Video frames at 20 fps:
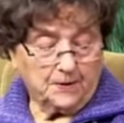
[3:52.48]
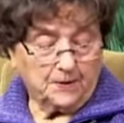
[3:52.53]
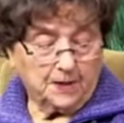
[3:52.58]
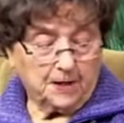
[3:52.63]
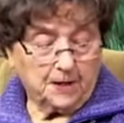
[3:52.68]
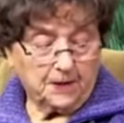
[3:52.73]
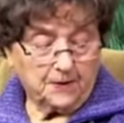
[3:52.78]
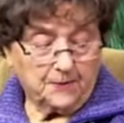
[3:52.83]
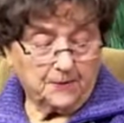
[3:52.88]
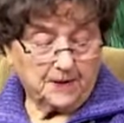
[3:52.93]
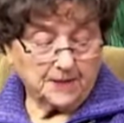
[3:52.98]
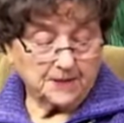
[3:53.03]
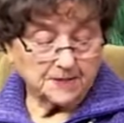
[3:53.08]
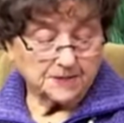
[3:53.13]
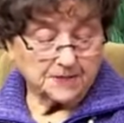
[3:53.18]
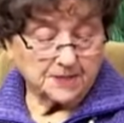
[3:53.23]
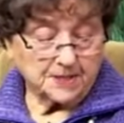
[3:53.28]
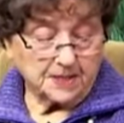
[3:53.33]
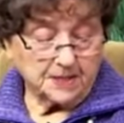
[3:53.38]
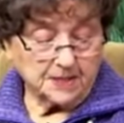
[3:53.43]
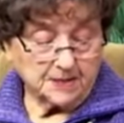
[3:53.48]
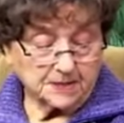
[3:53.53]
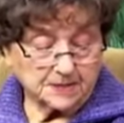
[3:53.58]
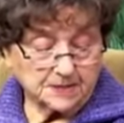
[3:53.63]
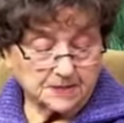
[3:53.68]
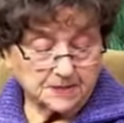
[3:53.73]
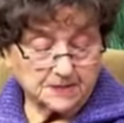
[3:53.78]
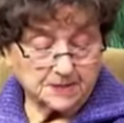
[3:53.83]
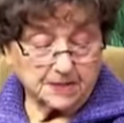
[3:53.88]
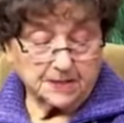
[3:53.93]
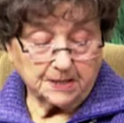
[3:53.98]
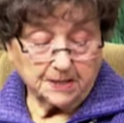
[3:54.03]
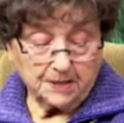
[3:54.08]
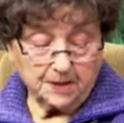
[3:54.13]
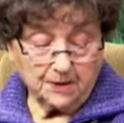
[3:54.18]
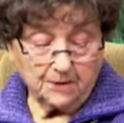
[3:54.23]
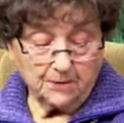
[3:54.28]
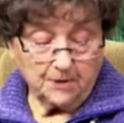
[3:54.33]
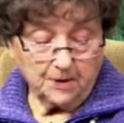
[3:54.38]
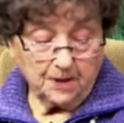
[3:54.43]
When thou sayest,
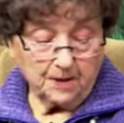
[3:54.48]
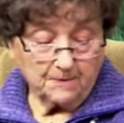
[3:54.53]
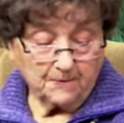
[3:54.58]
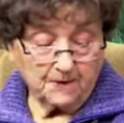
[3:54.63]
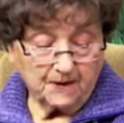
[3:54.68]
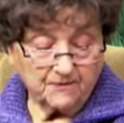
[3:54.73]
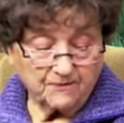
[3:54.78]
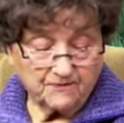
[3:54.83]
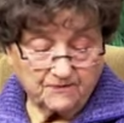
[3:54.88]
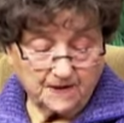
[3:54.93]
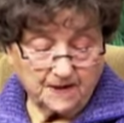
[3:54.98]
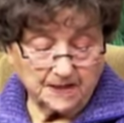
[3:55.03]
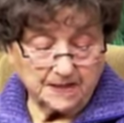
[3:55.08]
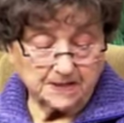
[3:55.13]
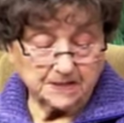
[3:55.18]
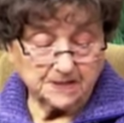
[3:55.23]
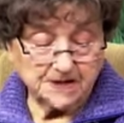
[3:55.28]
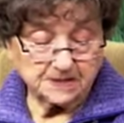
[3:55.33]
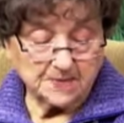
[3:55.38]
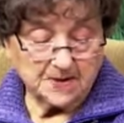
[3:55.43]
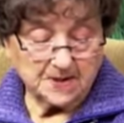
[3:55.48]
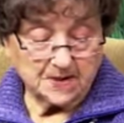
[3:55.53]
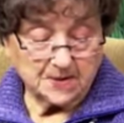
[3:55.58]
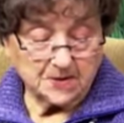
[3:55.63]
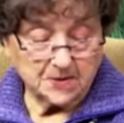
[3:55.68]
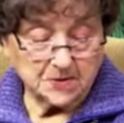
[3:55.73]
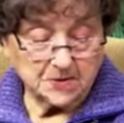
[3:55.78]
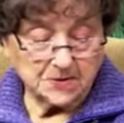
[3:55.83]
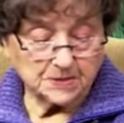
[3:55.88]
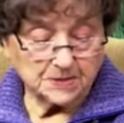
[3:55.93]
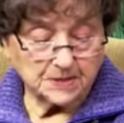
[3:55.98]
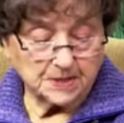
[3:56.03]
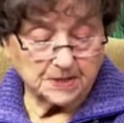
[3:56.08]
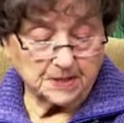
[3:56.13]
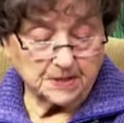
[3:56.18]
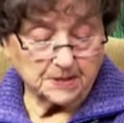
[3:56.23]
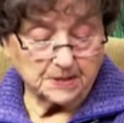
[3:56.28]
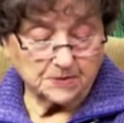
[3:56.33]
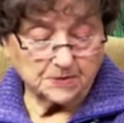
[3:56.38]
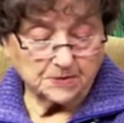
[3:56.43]
seek ye my face, my
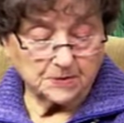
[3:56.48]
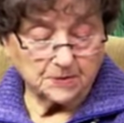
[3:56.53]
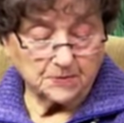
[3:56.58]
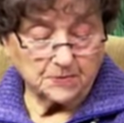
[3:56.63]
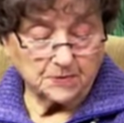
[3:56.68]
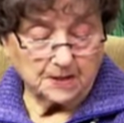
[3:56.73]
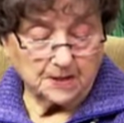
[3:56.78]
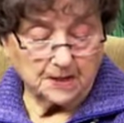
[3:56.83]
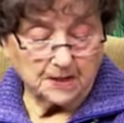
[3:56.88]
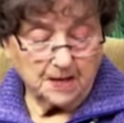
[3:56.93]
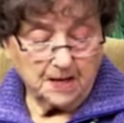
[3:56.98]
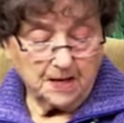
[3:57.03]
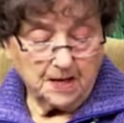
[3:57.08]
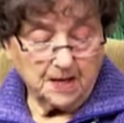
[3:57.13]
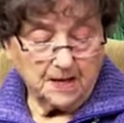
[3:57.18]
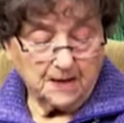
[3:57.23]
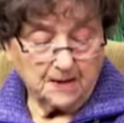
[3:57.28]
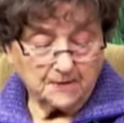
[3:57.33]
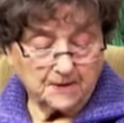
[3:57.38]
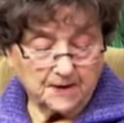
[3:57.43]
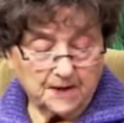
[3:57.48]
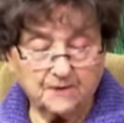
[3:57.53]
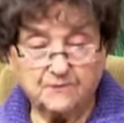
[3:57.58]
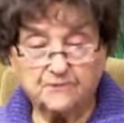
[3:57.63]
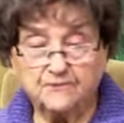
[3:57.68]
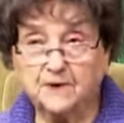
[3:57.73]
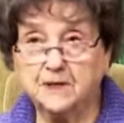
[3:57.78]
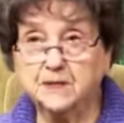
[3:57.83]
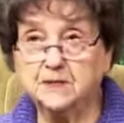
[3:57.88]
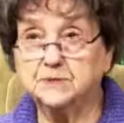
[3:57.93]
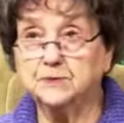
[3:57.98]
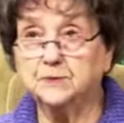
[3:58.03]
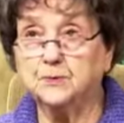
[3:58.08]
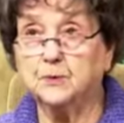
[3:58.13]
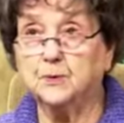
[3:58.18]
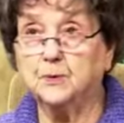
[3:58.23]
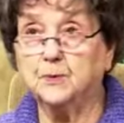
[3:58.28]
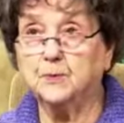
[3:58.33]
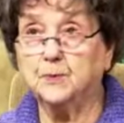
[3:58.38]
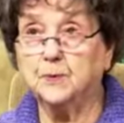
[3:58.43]
heart said unto thee, thy
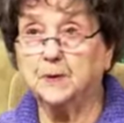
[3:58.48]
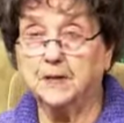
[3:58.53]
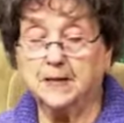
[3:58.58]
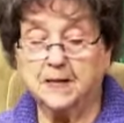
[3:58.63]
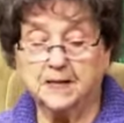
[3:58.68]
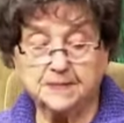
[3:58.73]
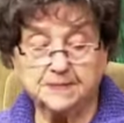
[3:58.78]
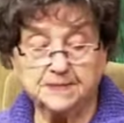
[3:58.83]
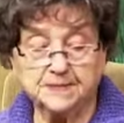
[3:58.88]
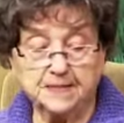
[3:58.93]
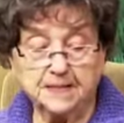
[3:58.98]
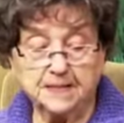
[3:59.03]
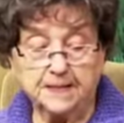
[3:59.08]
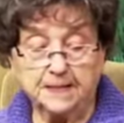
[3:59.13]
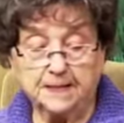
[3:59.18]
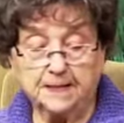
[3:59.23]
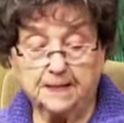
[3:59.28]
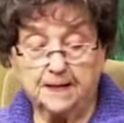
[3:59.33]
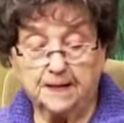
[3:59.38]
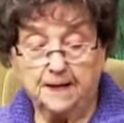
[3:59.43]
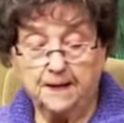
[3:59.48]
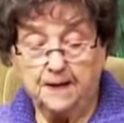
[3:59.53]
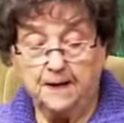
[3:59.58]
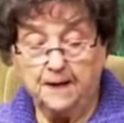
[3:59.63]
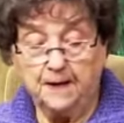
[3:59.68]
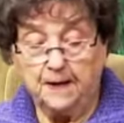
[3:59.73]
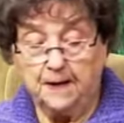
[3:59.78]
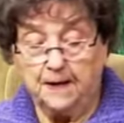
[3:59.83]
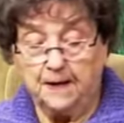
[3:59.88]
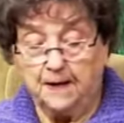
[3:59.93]
face, Lord, will I seek.